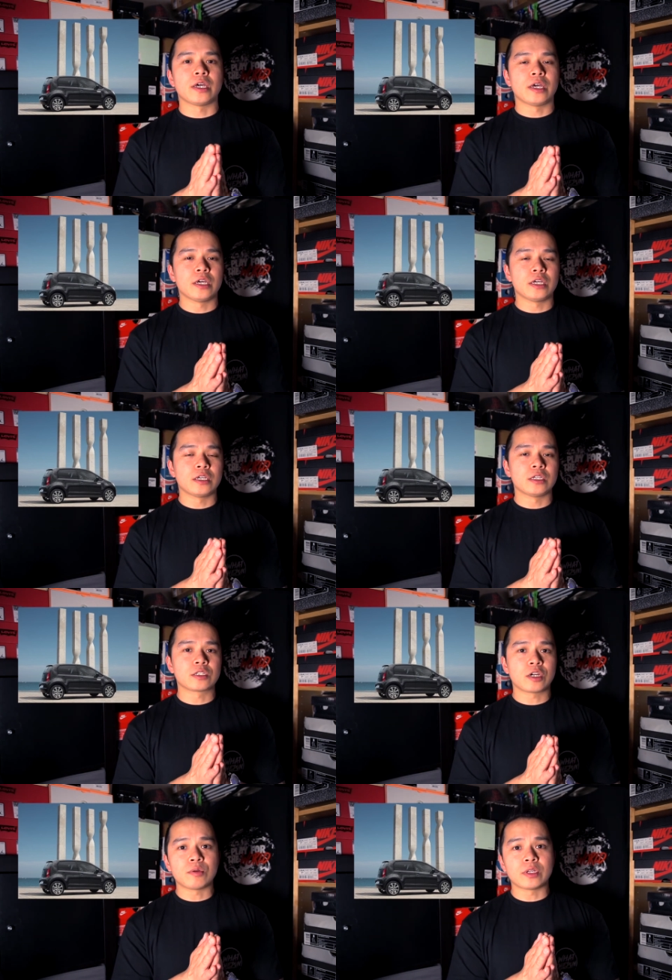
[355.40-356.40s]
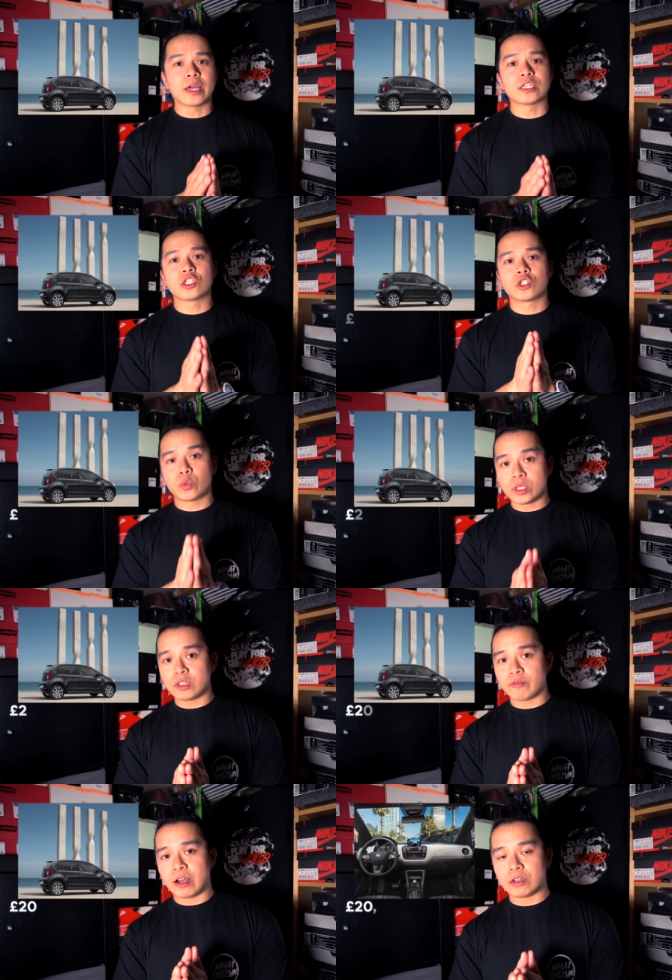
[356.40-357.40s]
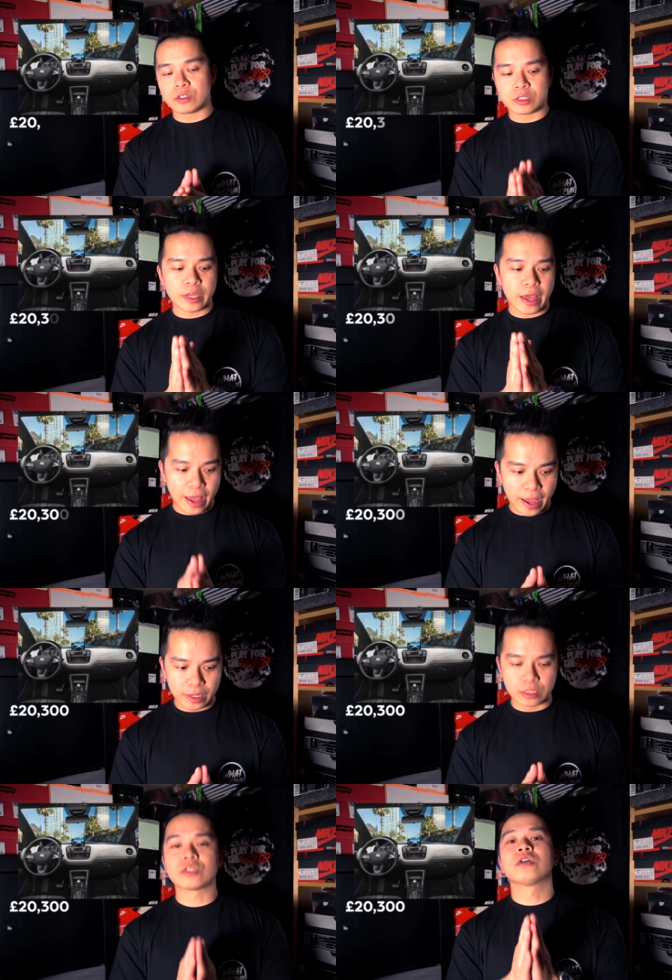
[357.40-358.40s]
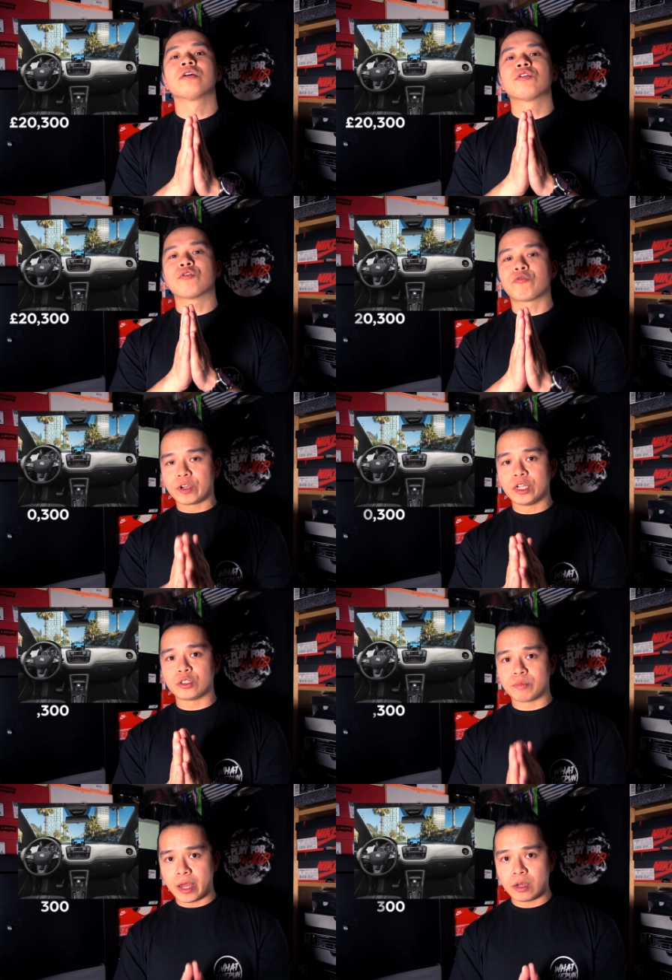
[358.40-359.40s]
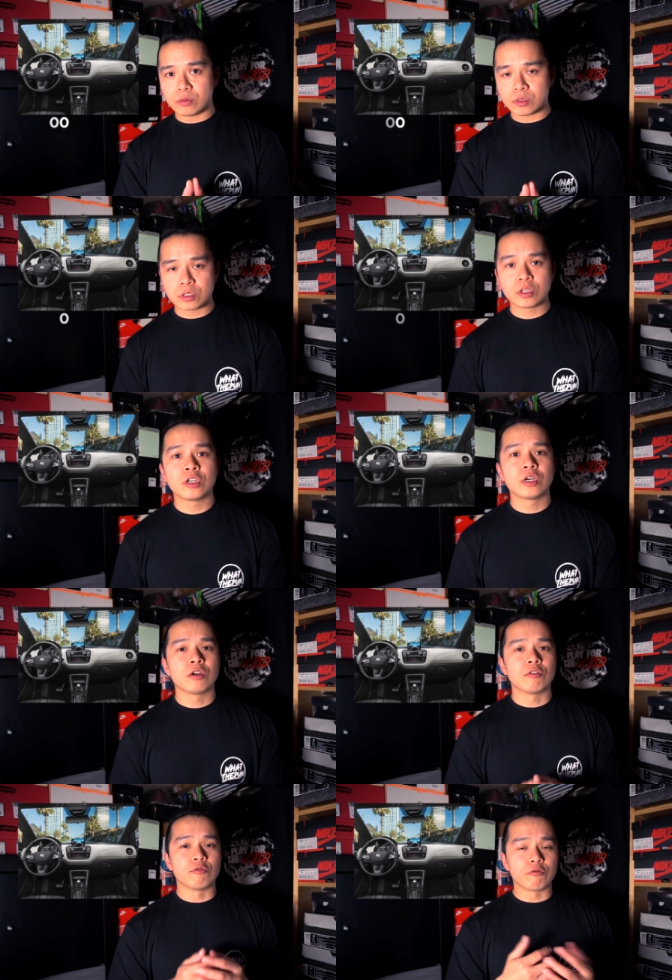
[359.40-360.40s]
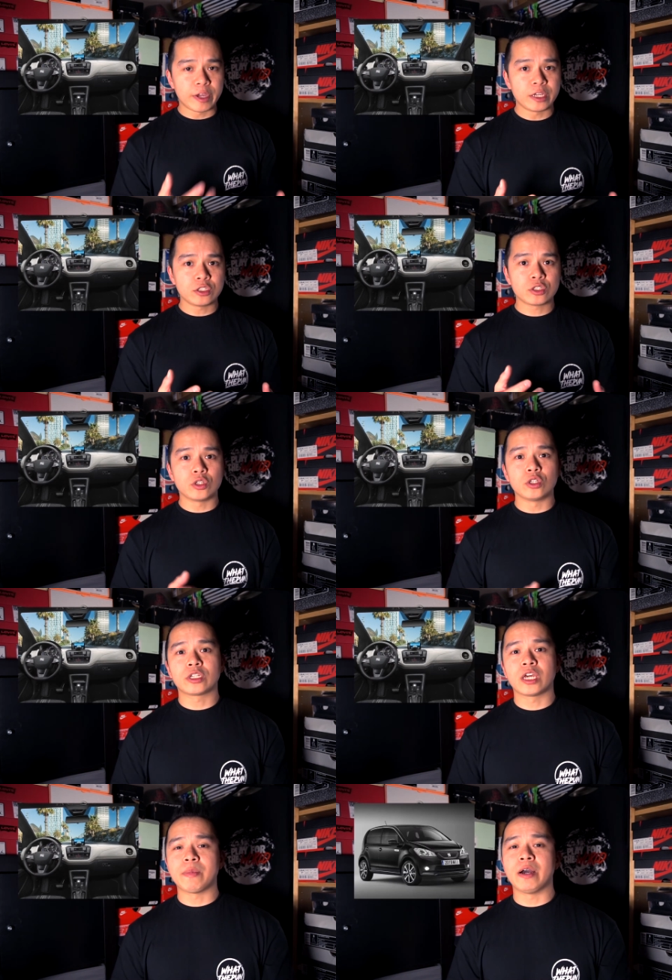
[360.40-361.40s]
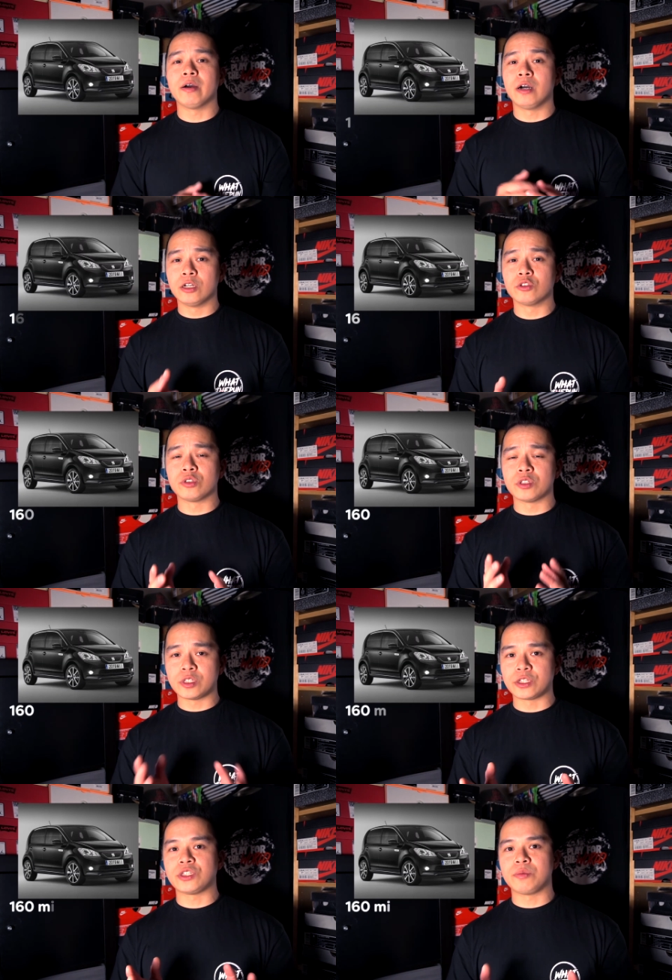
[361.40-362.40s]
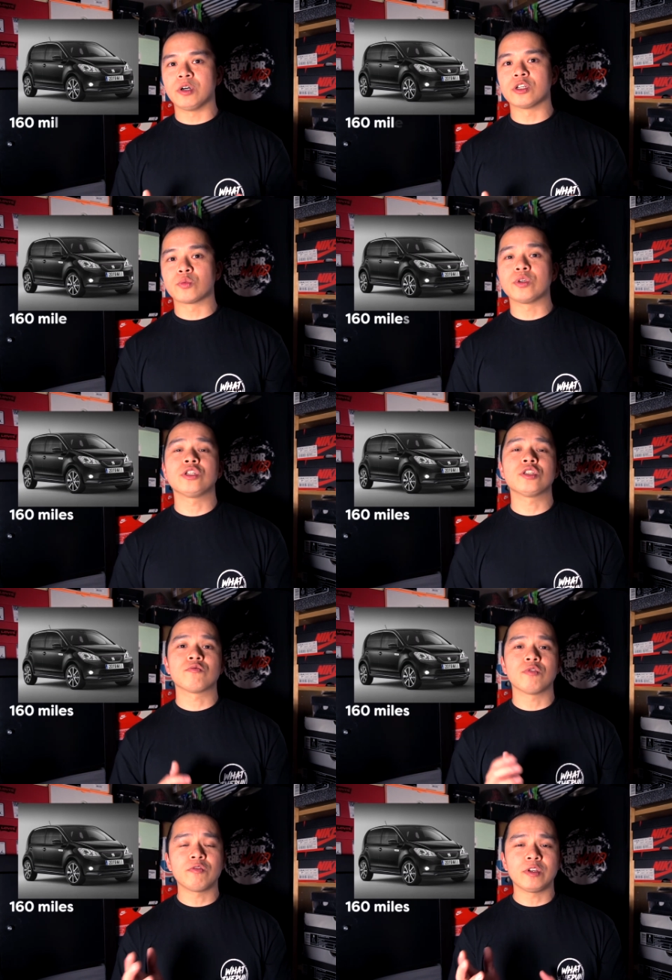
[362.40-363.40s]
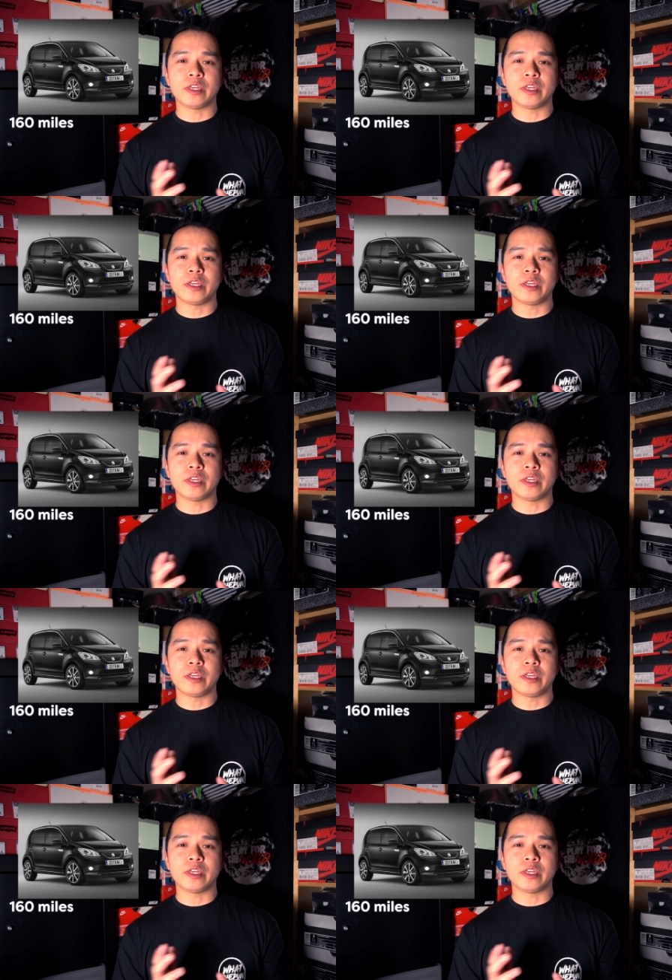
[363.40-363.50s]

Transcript: is currently at £20,300. Range, you're looking at about 160 miles, which is roughly